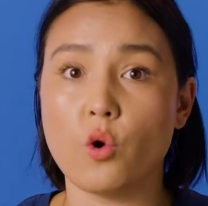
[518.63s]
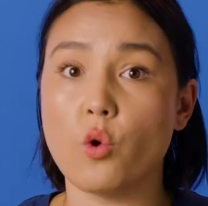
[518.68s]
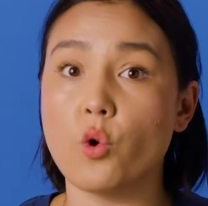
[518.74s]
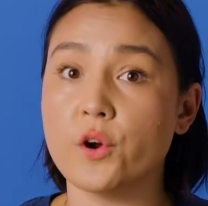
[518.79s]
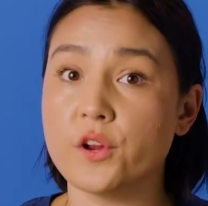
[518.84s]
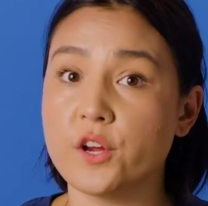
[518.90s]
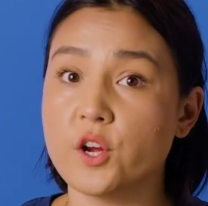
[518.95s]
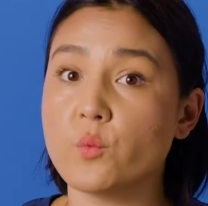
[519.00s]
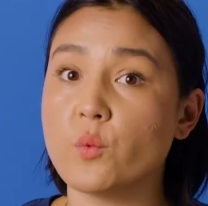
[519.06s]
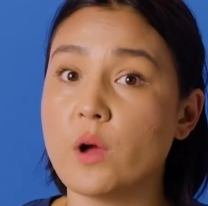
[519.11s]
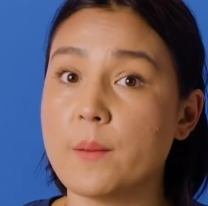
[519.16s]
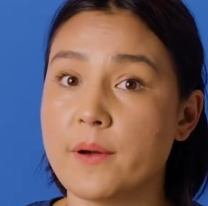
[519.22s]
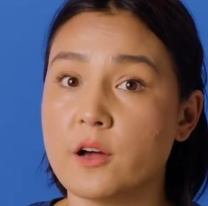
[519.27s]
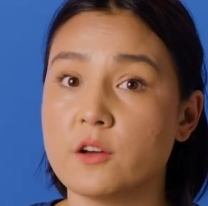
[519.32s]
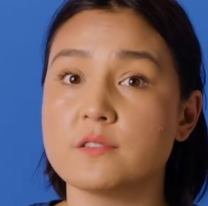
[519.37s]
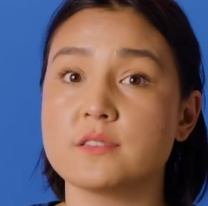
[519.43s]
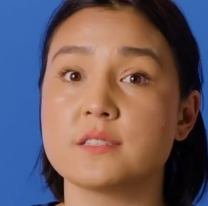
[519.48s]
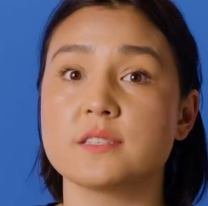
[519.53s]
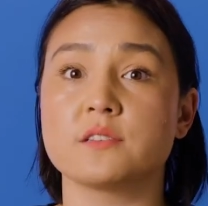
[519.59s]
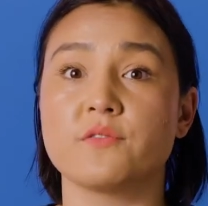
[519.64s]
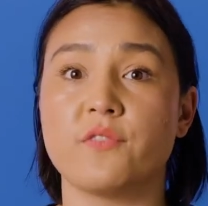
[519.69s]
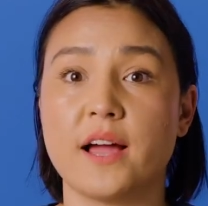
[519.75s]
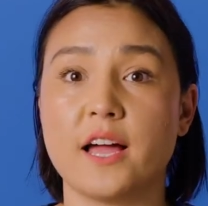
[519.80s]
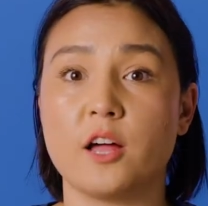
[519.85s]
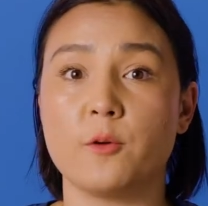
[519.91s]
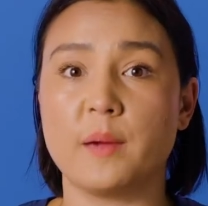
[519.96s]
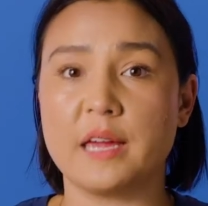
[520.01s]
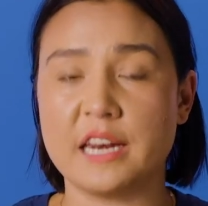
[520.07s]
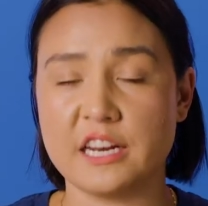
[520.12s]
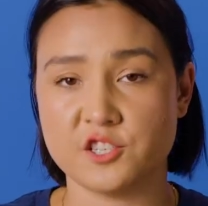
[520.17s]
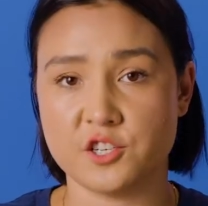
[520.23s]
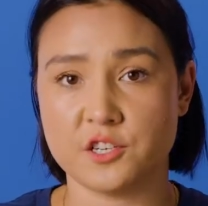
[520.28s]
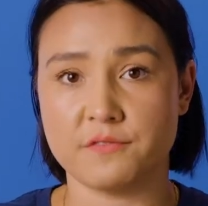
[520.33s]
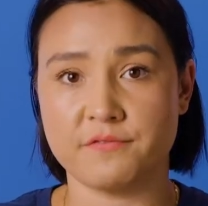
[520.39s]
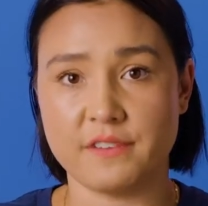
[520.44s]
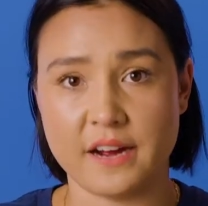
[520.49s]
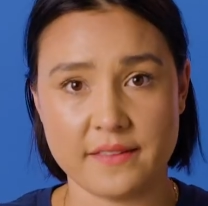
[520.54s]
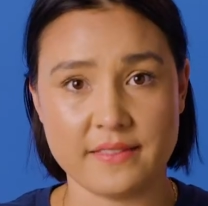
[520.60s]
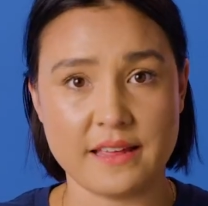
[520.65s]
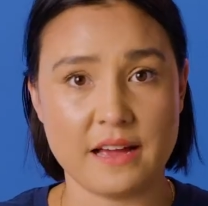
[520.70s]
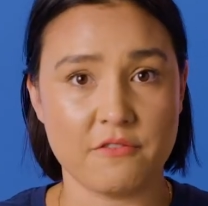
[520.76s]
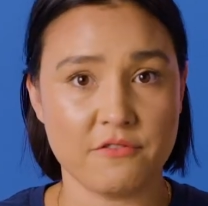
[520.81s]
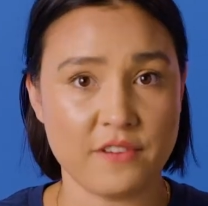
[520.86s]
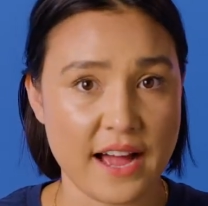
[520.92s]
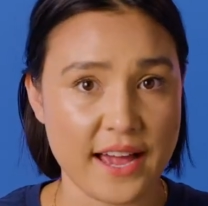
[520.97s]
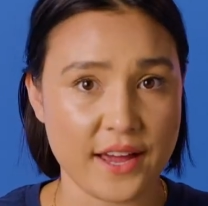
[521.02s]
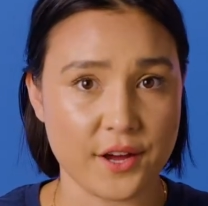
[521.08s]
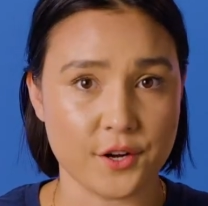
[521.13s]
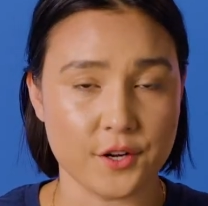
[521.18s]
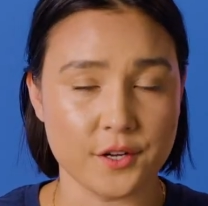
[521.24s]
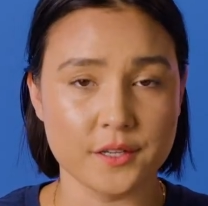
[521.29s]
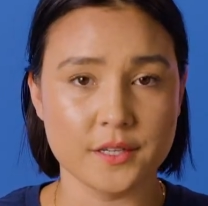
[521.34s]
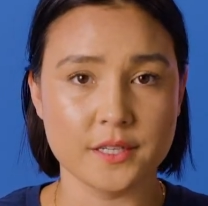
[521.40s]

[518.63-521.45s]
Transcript: or your web host's file manager to find that file.